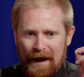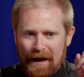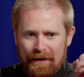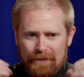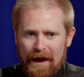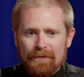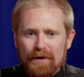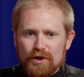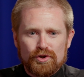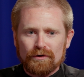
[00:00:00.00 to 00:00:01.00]
a, a
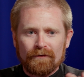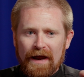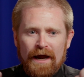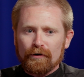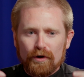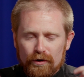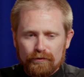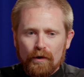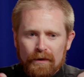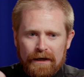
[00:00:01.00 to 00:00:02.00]
mixture of error
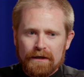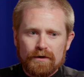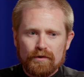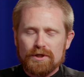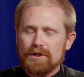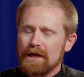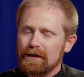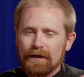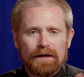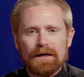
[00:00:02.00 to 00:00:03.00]
thrown into christianity